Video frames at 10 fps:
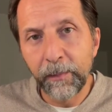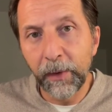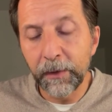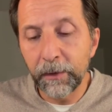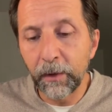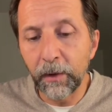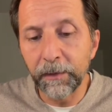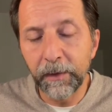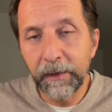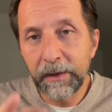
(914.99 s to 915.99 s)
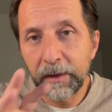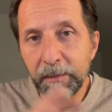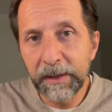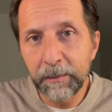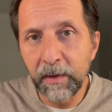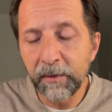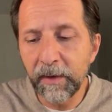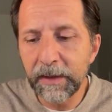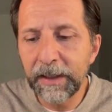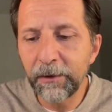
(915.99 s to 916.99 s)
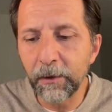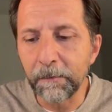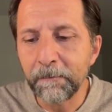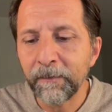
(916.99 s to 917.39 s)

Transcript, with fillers: preserved. This is Mandelbaum translation.